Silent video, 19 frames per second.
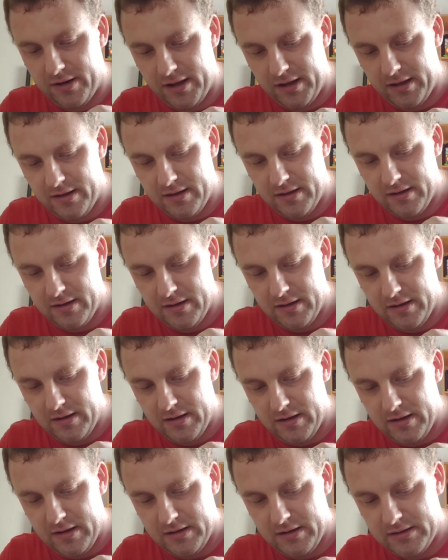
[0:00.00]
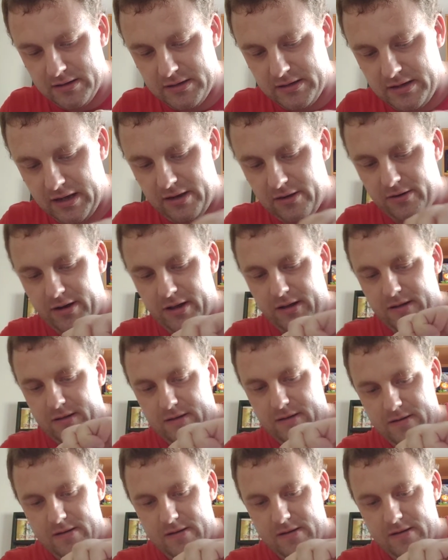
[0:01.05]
it and stay on it.